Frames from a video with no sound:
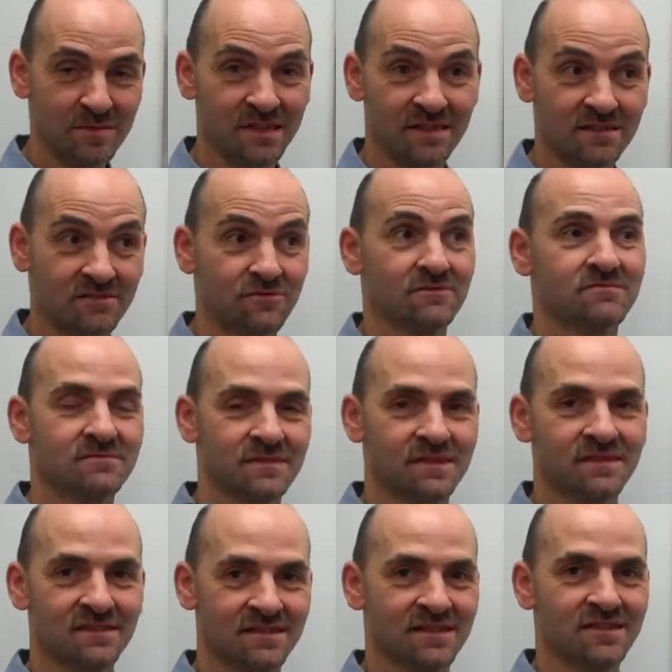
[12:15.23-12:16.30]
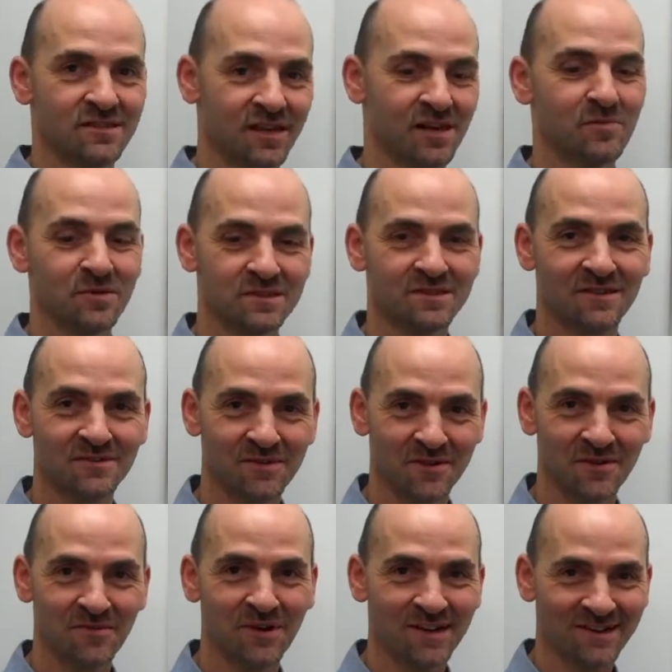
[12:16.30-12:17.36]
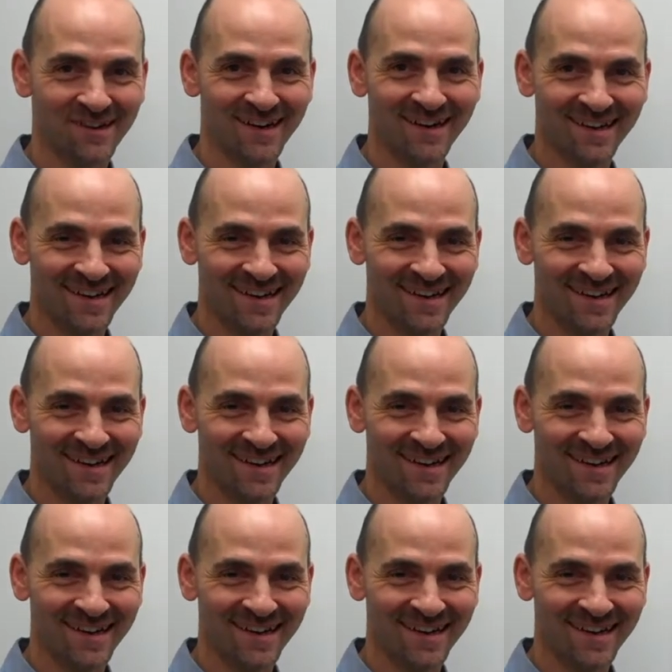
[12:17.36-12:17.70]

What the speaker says: And I said, oh, you gotta put salt in your water.